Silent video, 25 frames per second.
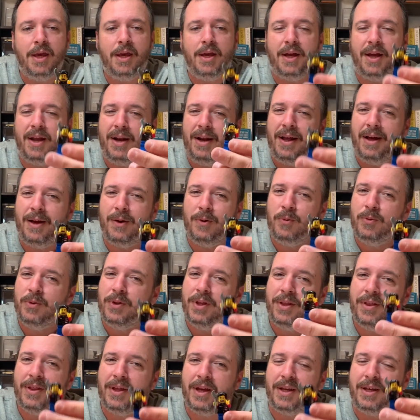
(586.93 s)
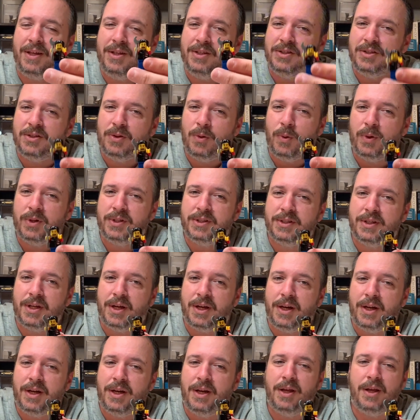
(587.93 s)
And not only that, he's so
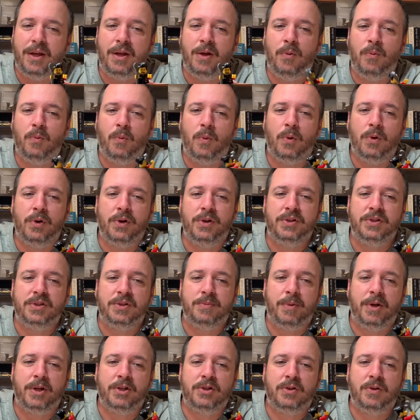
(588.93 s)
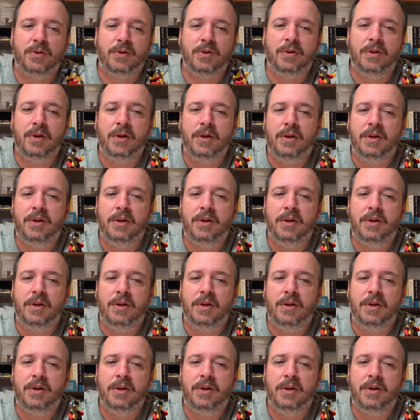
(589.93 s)
excited, he wore his special